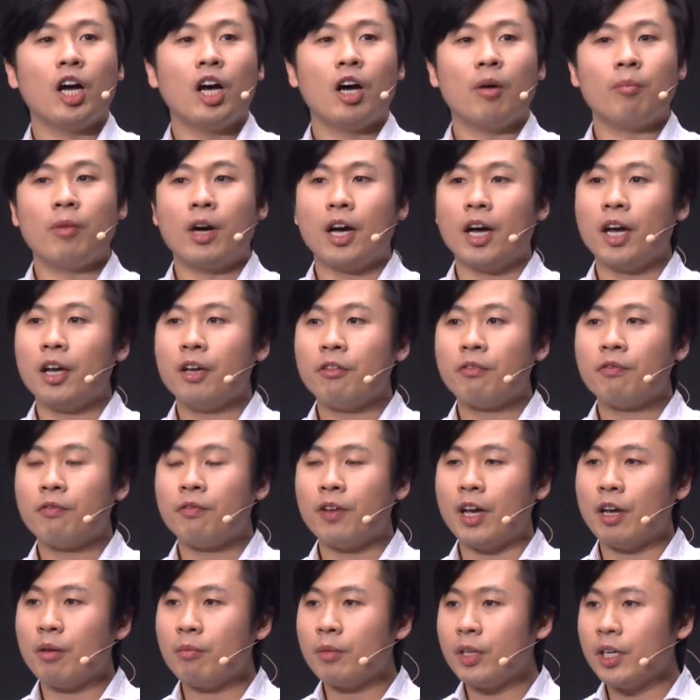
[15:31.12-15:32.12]
My
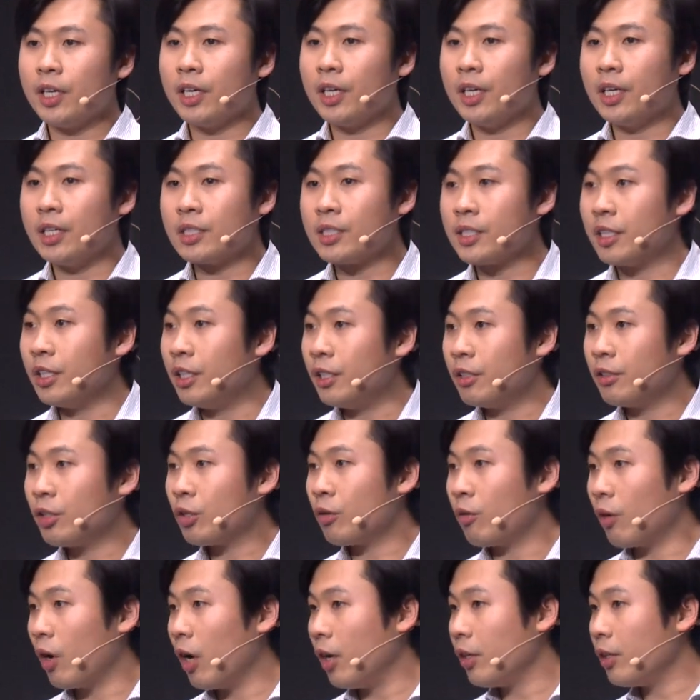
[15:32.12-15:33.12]
family is in
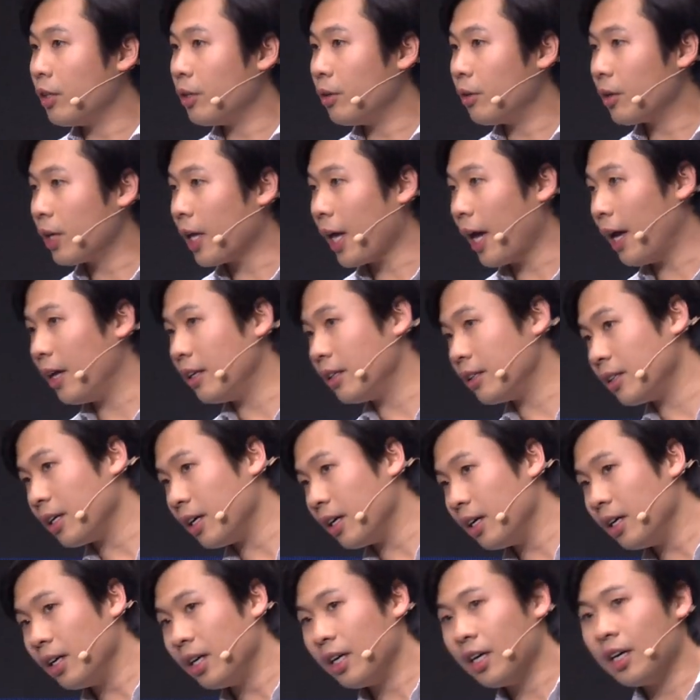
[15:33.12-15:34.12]
Toronto,
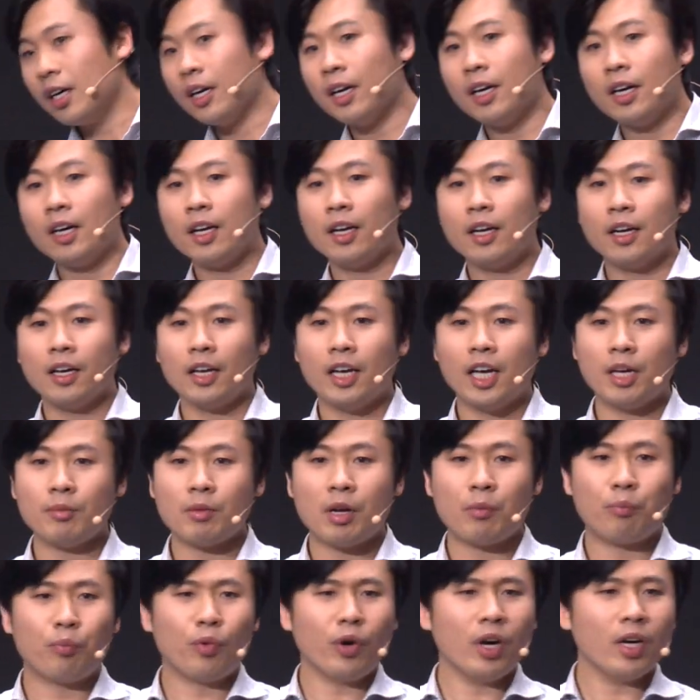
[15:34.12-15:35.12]
Canada. And my
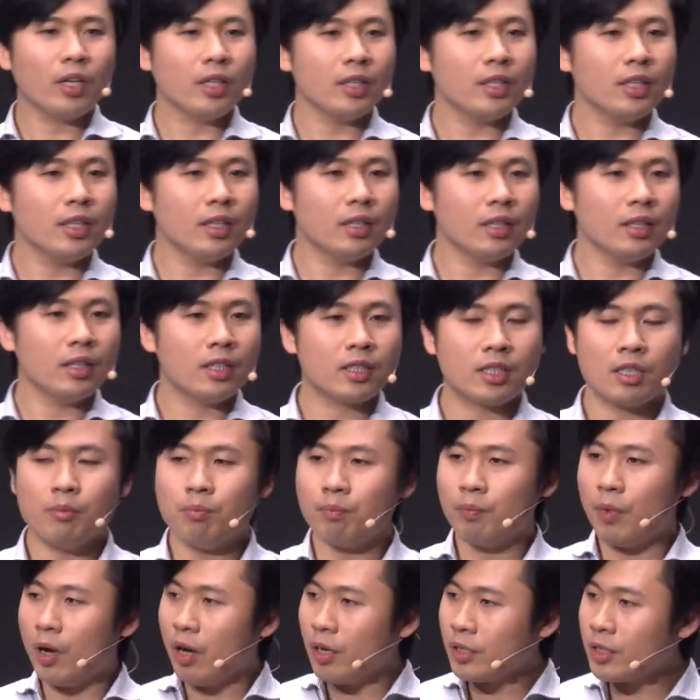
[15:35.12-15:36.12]
brother is in
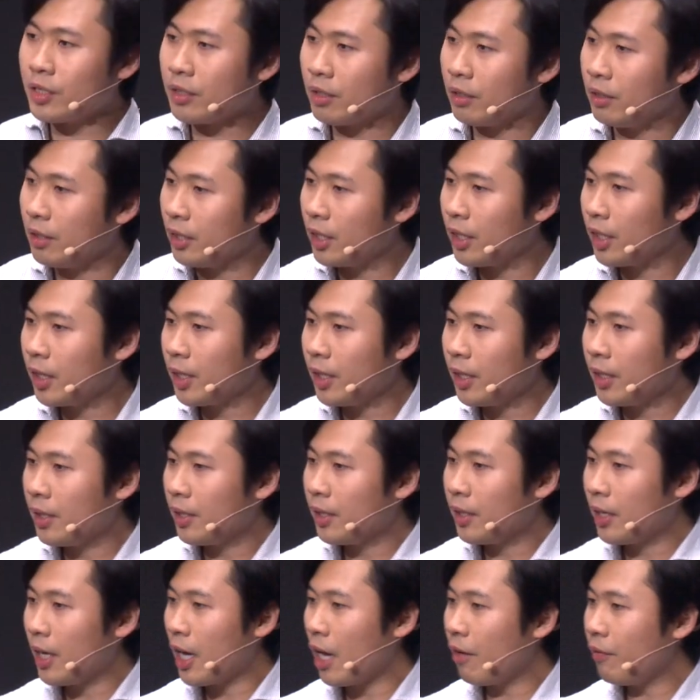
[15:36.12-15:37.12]
Boston.
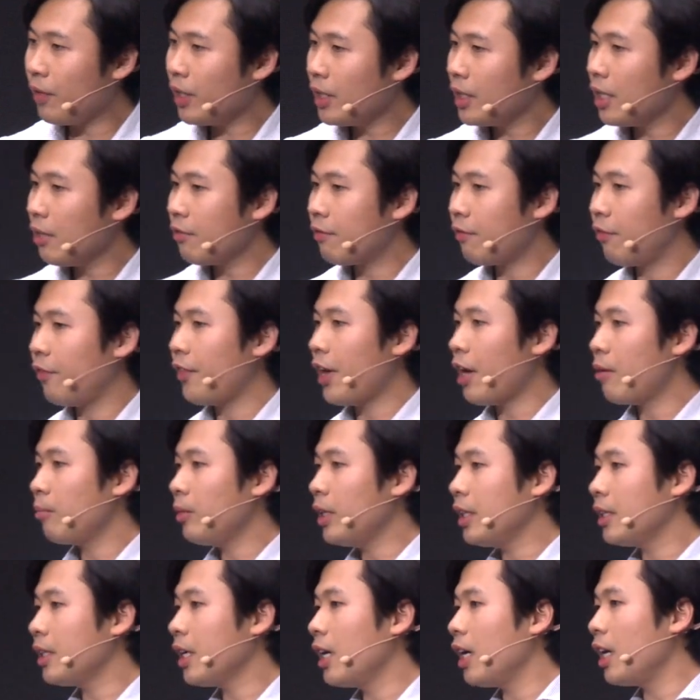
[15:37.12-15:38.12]
Having that
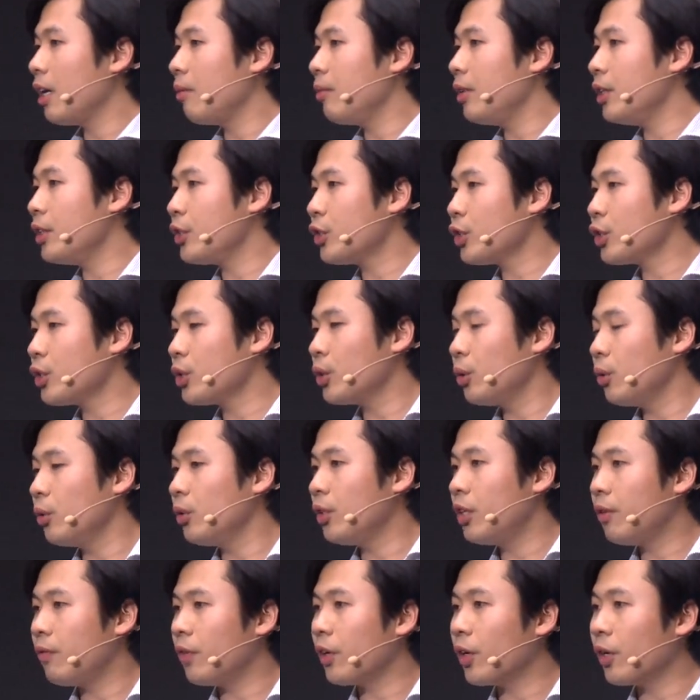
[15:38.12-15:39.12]
family time is so
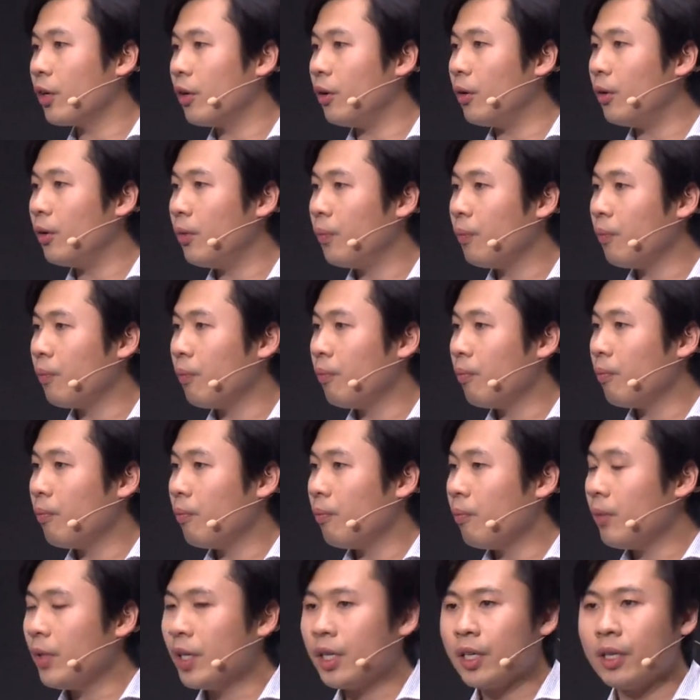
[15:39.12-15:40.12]
difficult
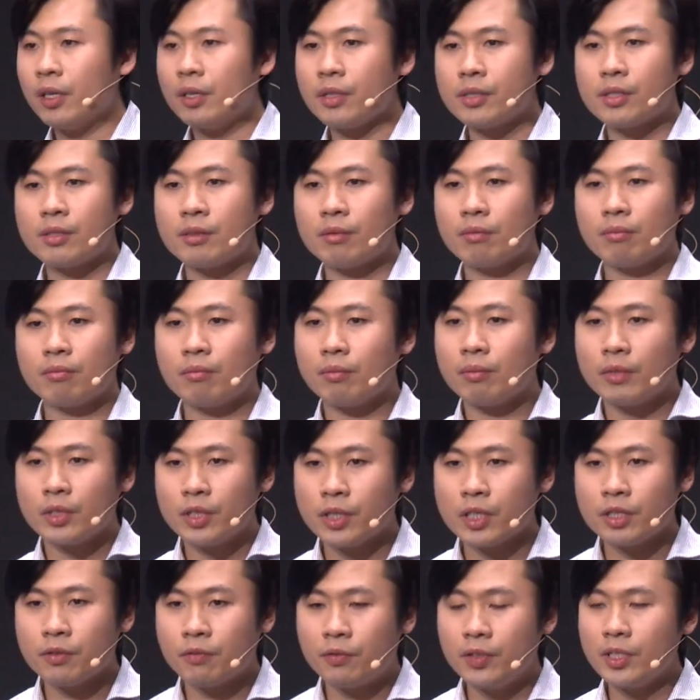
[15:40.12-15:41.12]
because
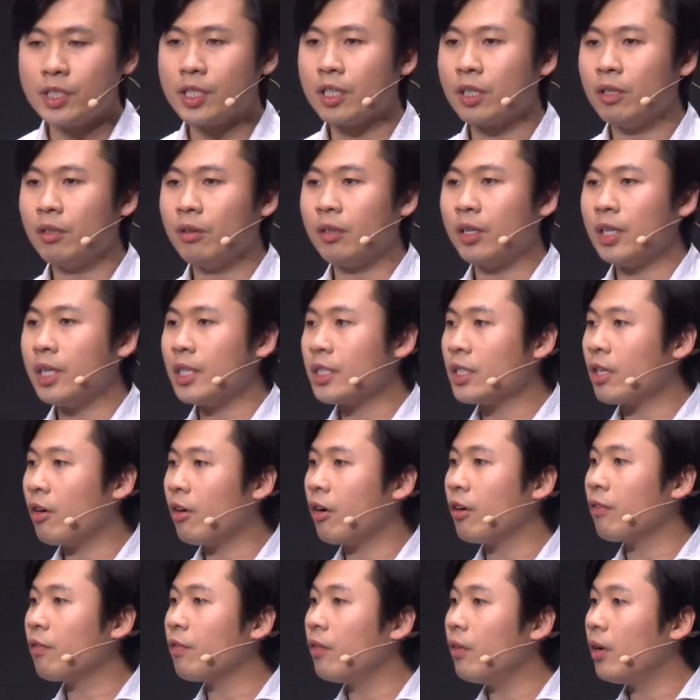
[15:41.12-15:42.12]
just physically it's
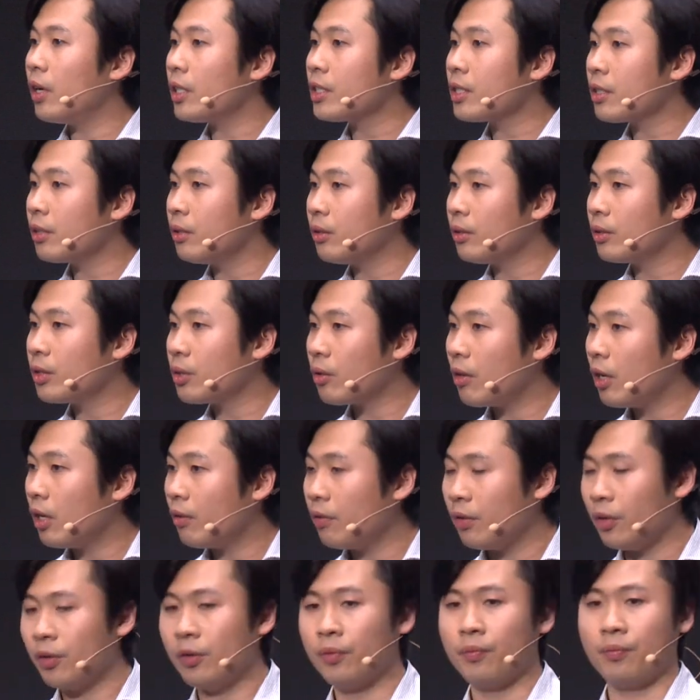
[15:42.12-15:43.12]
hard for us to
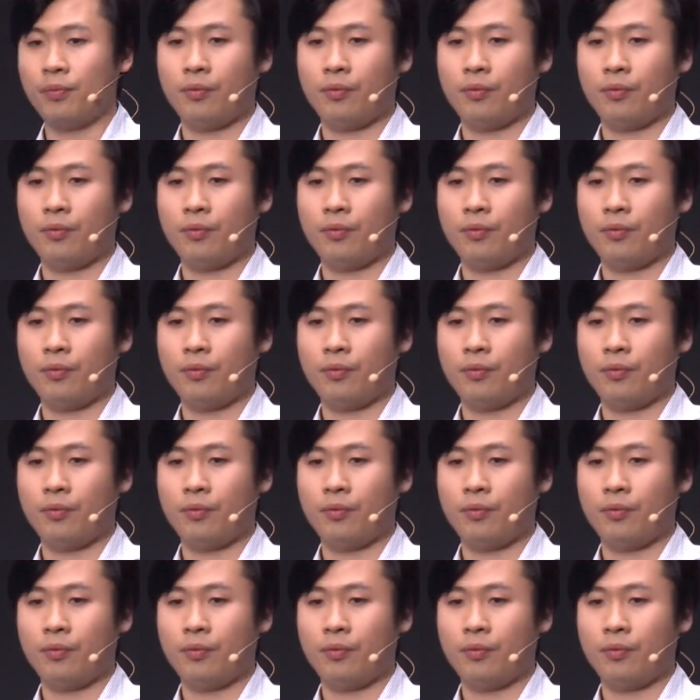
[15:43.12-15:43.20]
travel.